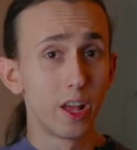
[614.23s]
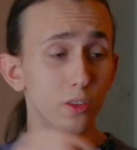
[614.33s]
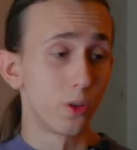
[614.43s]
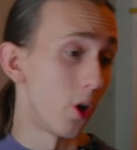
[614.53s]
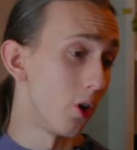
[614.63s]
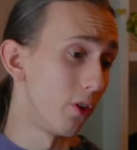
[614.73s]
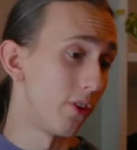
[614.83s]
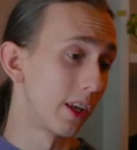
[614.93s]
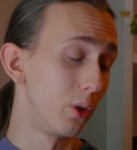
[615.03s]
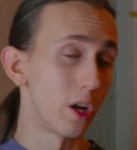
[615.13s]
So I don't know if
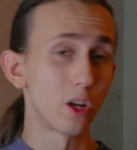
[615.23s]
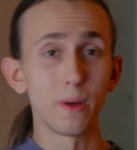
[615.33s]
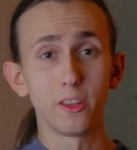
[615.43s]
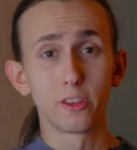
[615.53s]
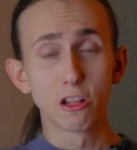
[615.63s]
I can recommend the